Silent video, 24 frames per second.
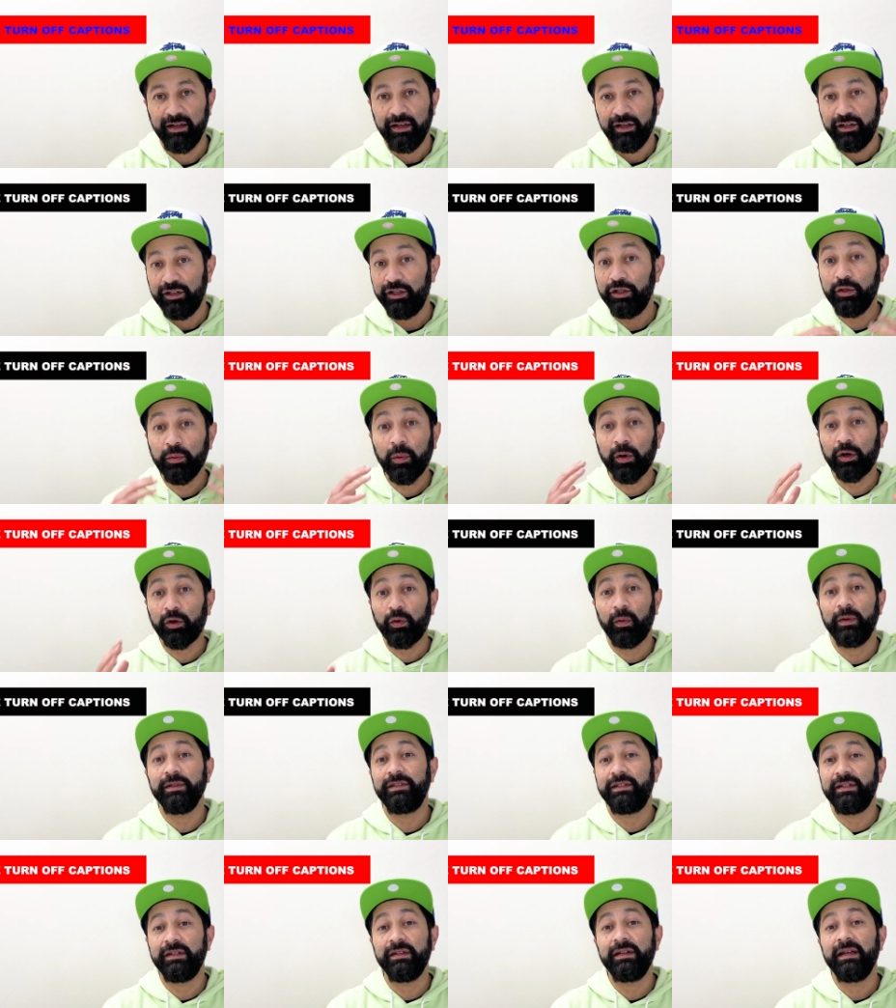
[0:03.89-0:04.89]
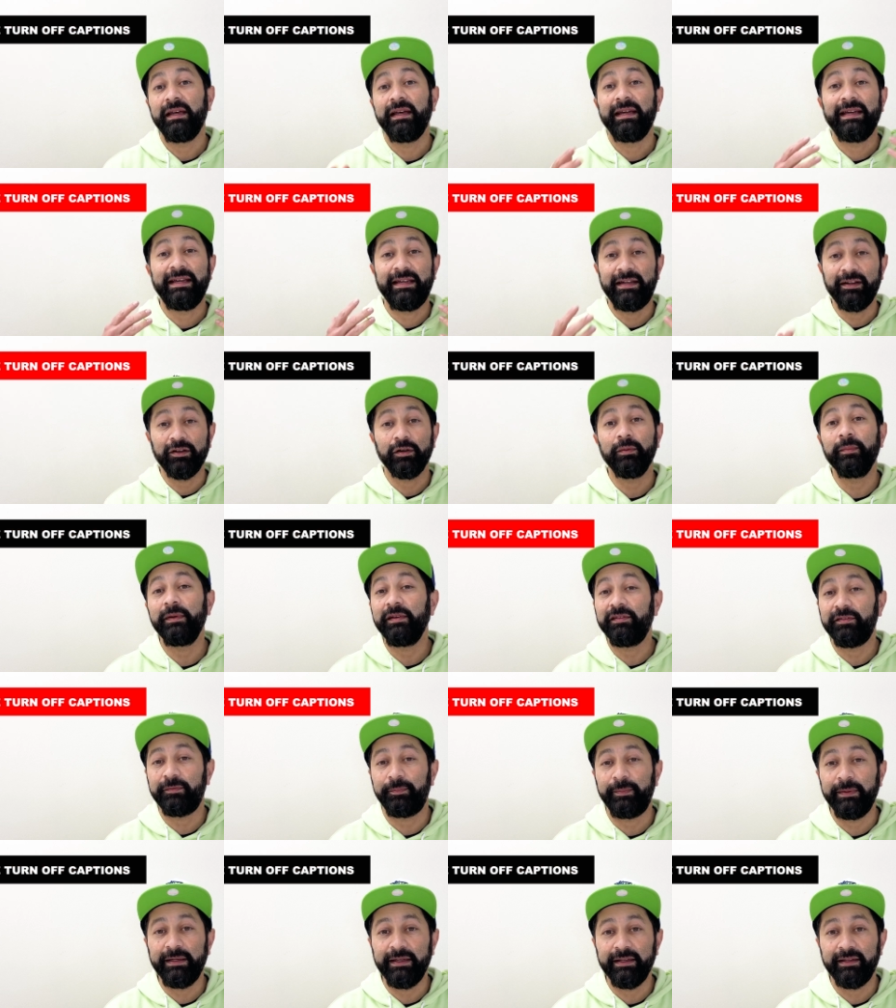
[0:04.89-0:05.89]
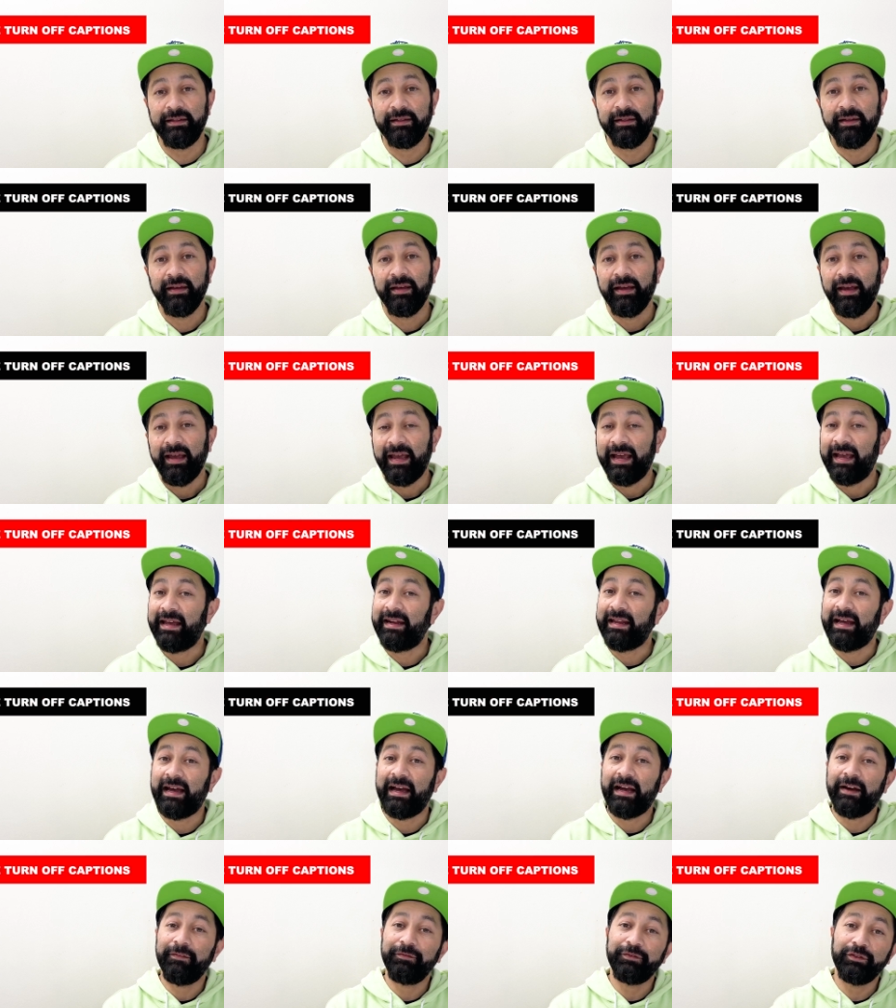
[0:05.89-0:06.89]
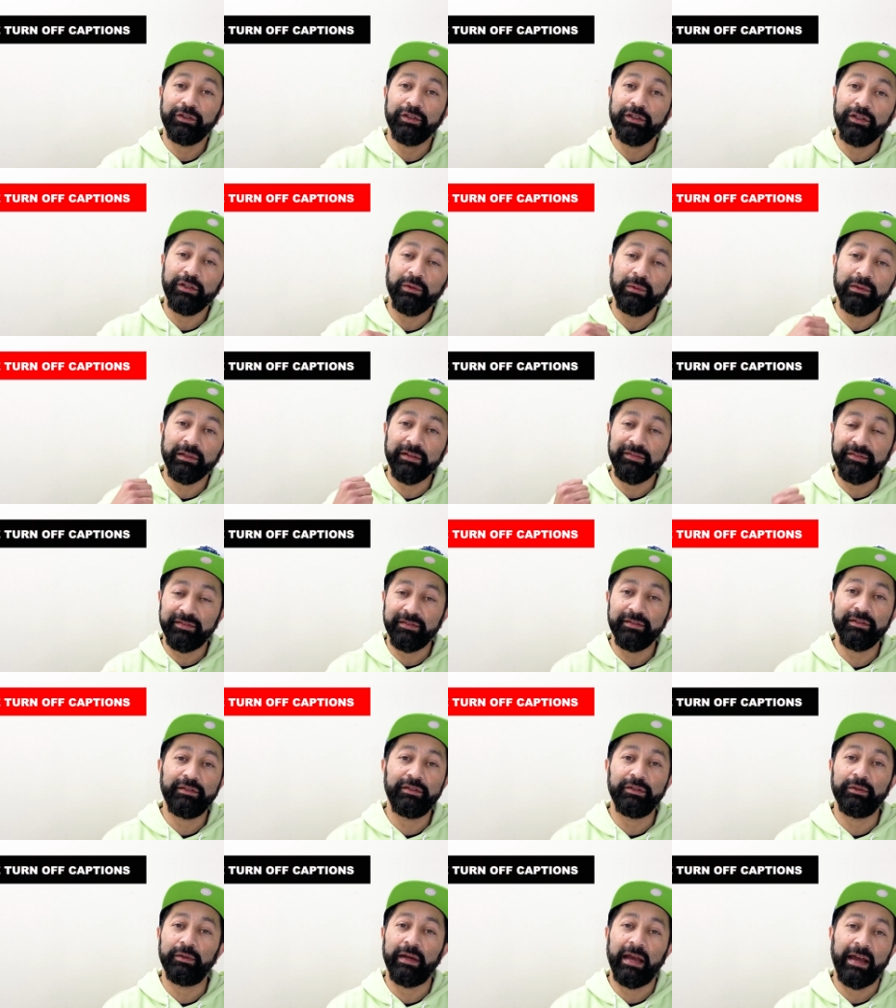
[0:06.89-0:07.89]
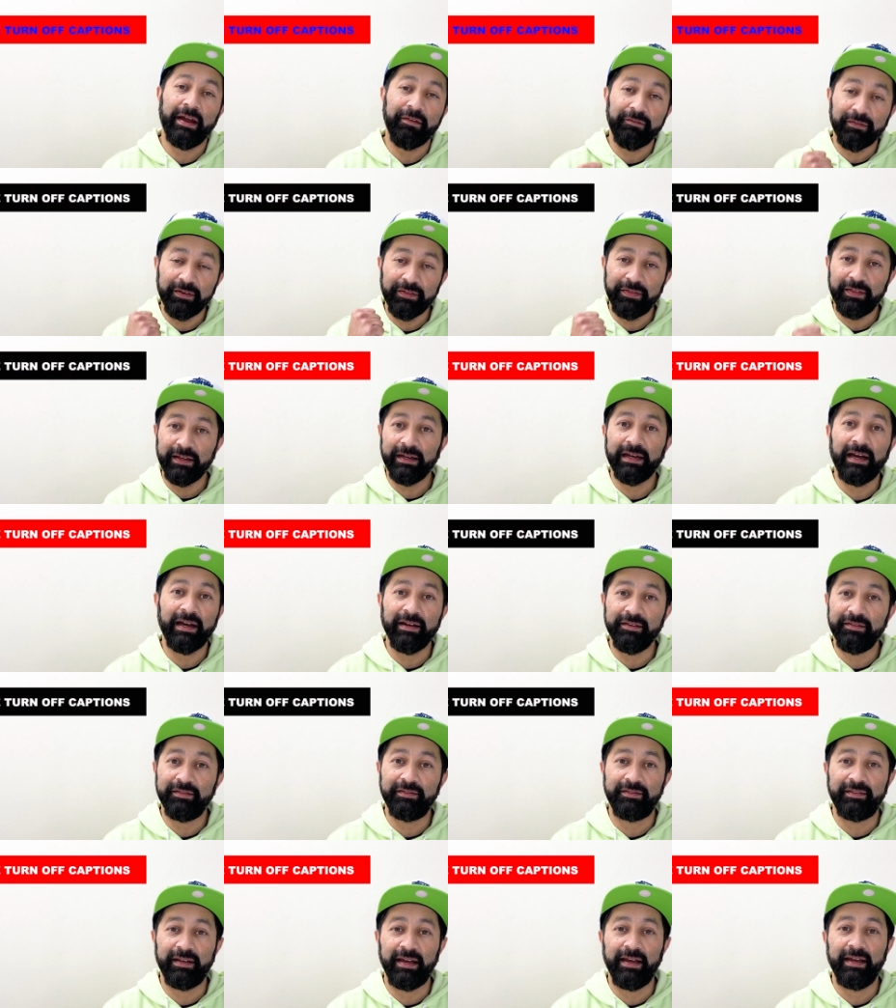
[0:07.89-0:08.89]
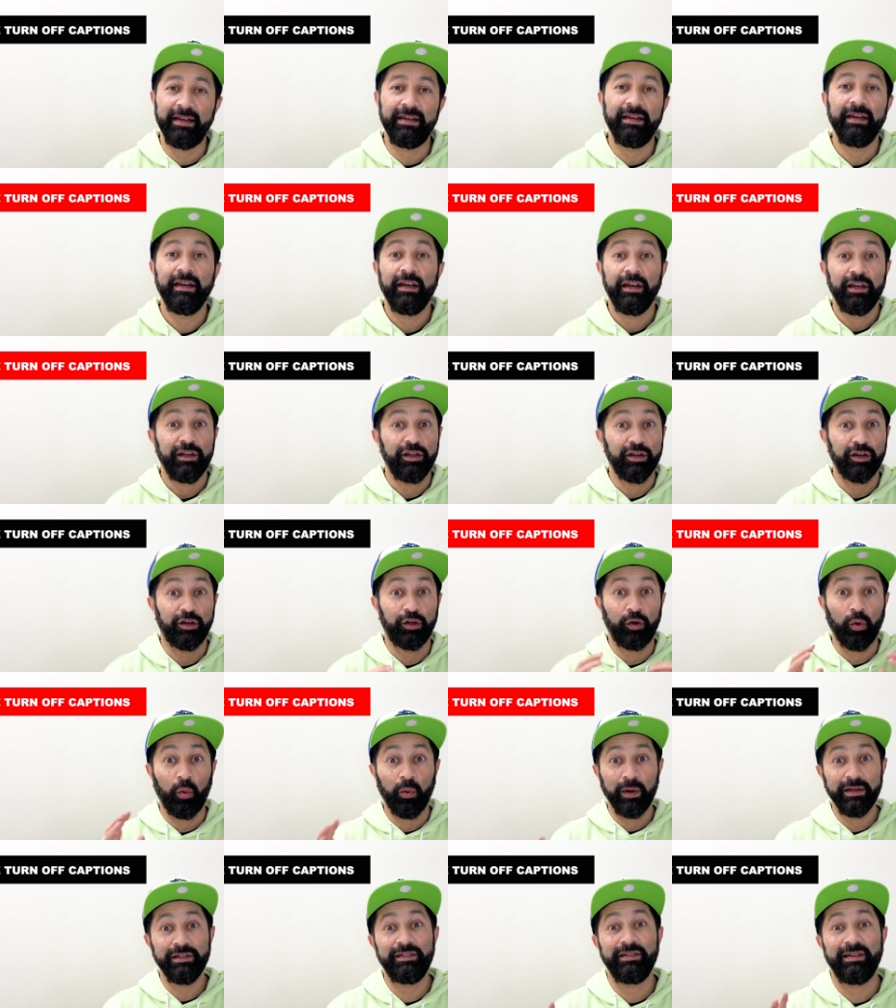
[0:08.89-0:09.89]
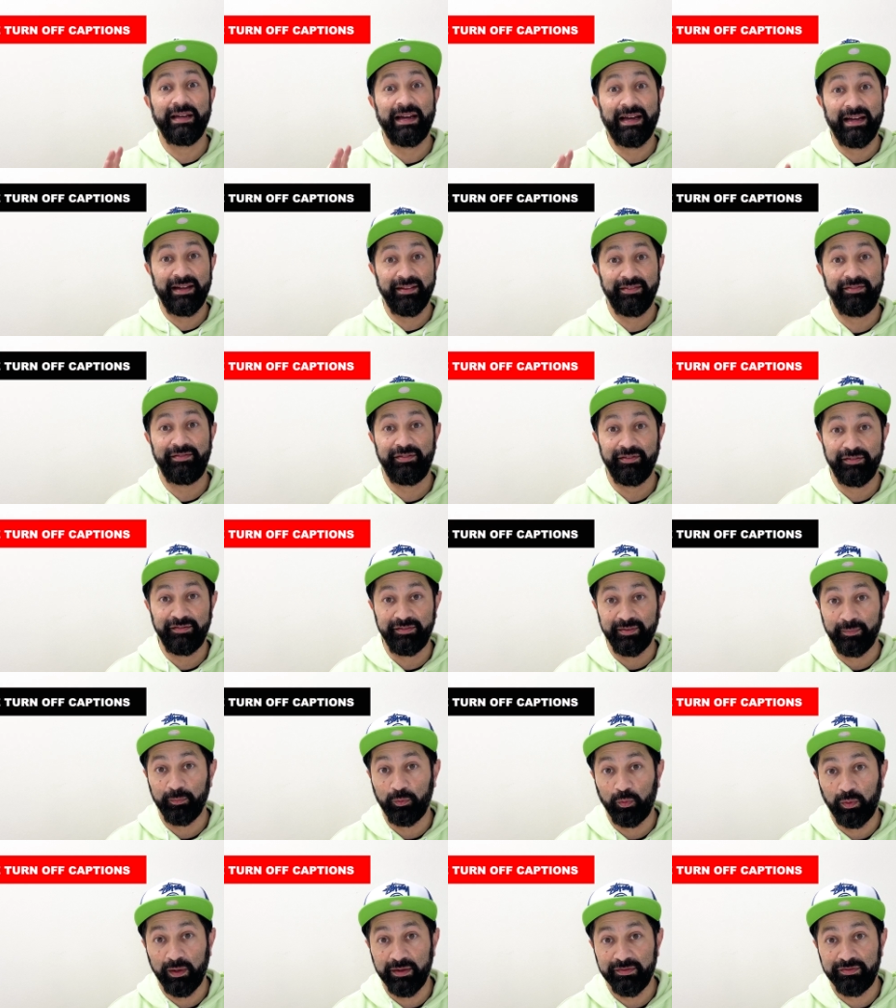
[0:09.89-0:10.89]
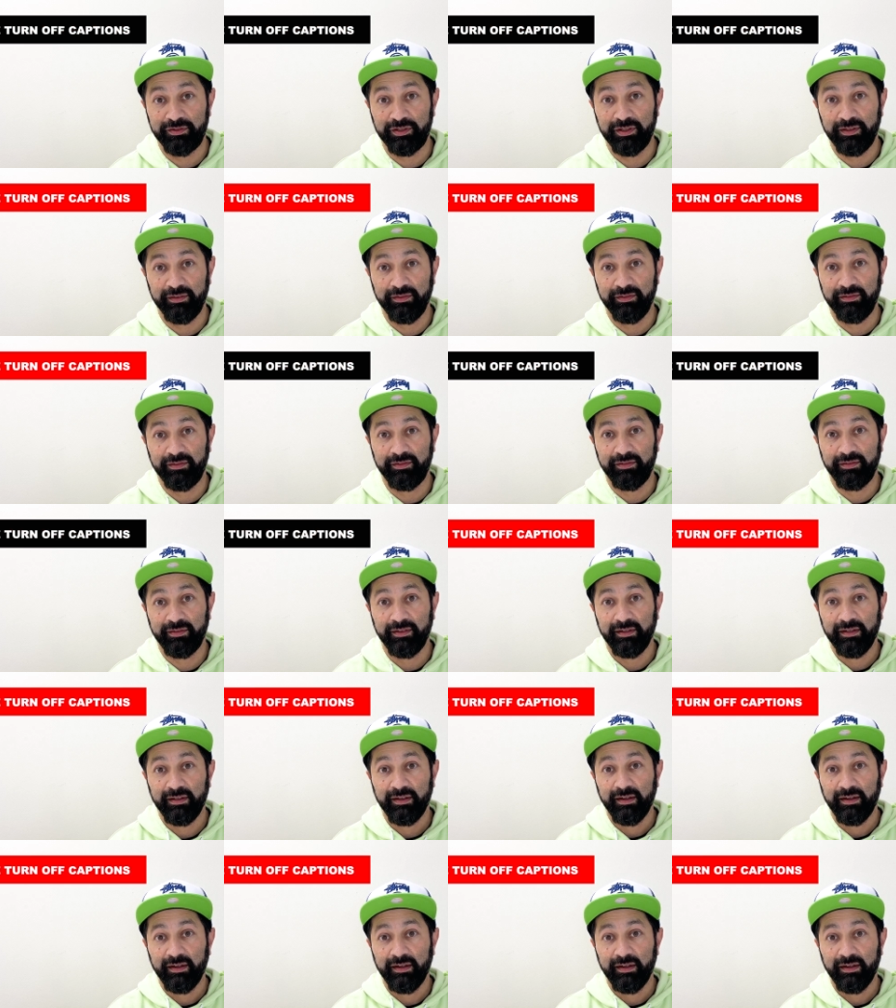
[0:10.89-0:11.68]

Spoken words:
You are going to hear me speak, and after you listen to everything I say, you're going to answer some questions.